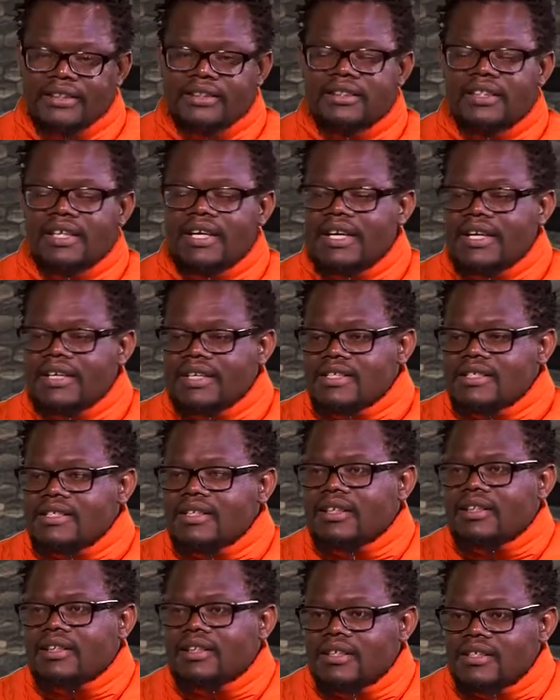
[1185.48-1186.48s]
I
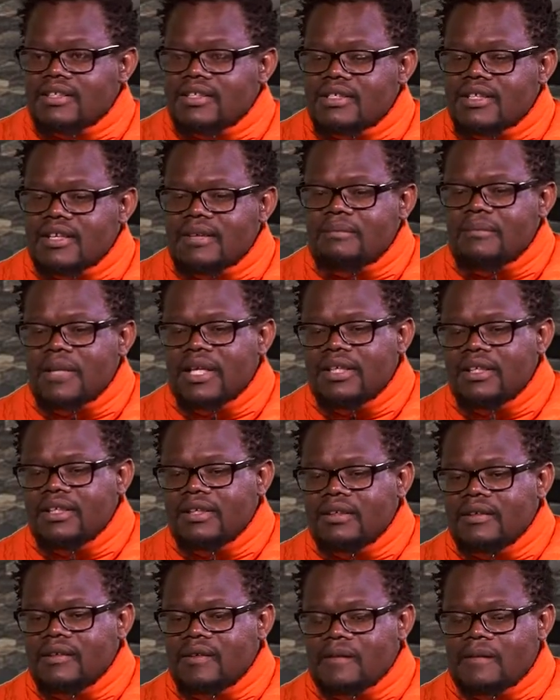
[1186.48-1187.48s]
understand that there
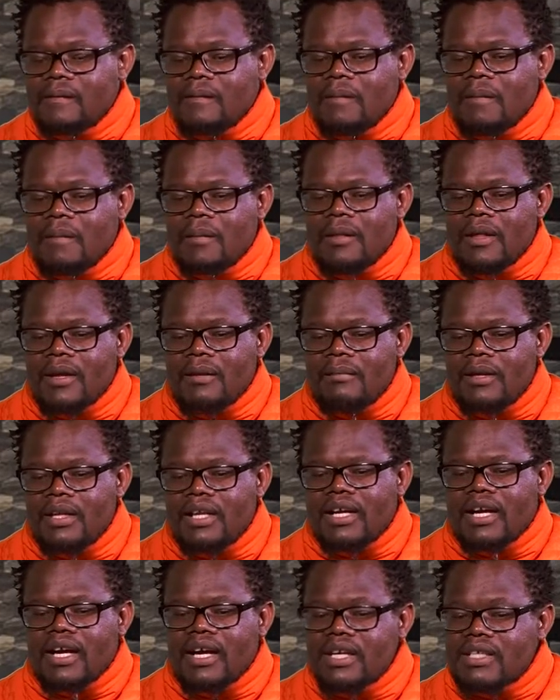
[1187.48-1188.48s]
are many
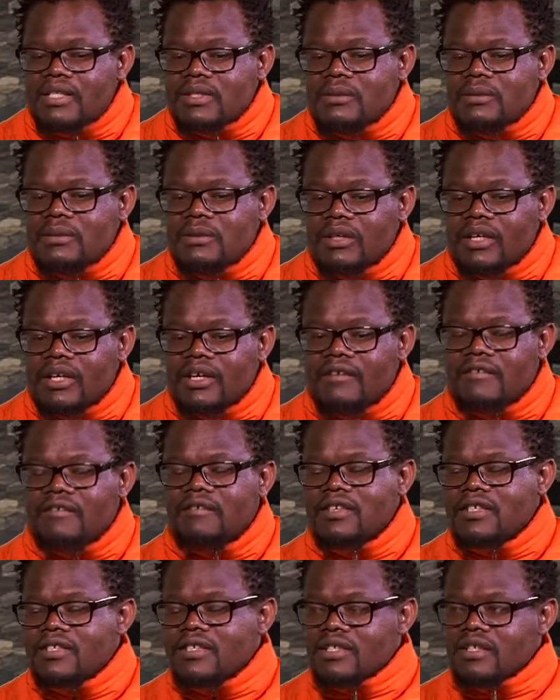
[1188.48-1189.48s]
guys who are
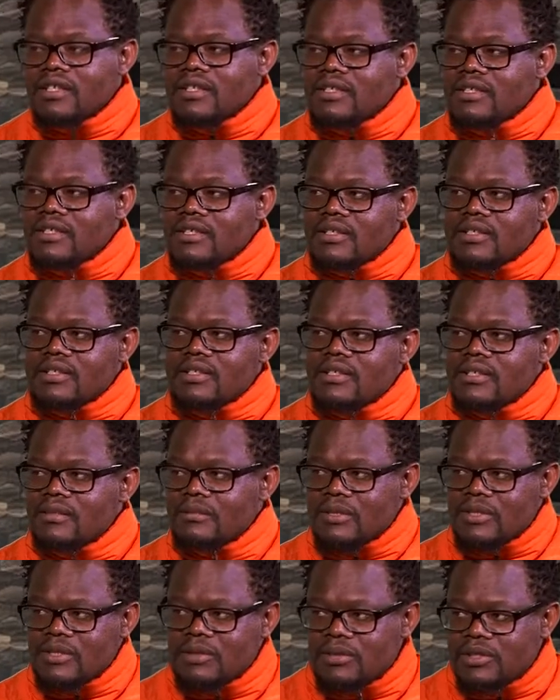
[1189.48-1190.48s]
facing the same
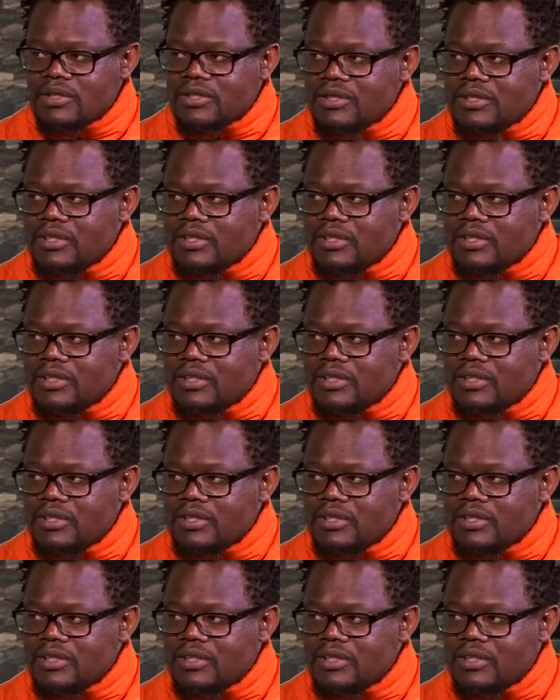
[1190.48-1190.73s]
situation,